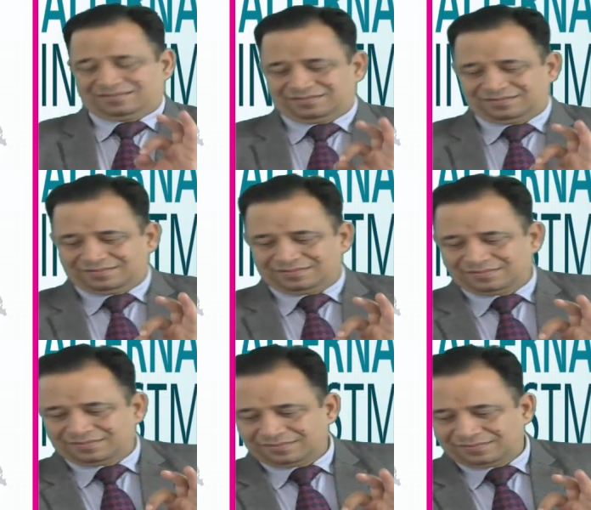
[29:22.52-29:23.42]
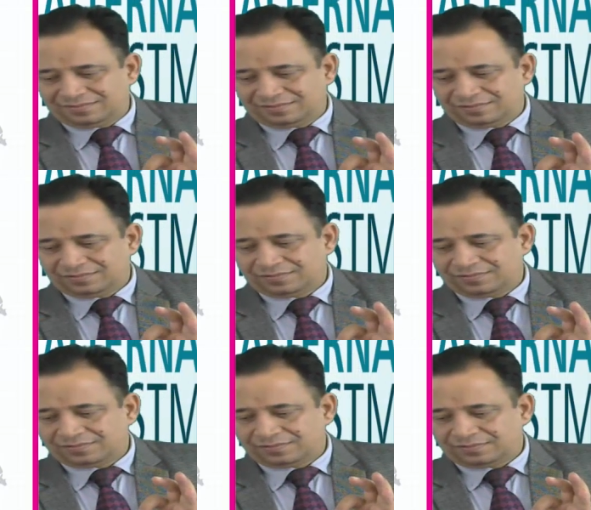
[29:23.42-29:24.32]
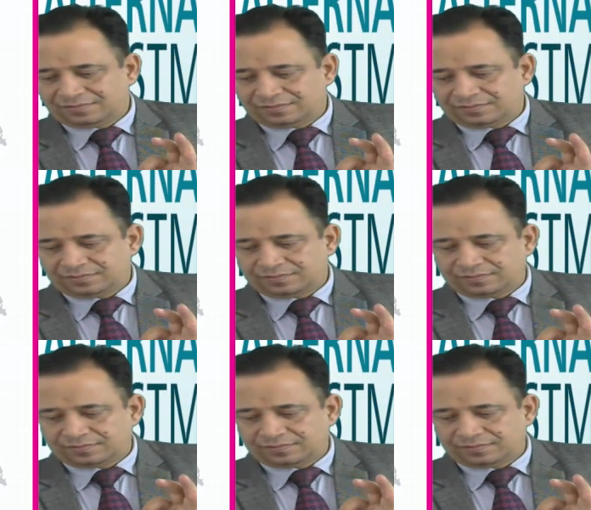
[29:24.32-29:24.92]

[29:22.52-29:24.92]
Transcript: No one is speaking in this clip.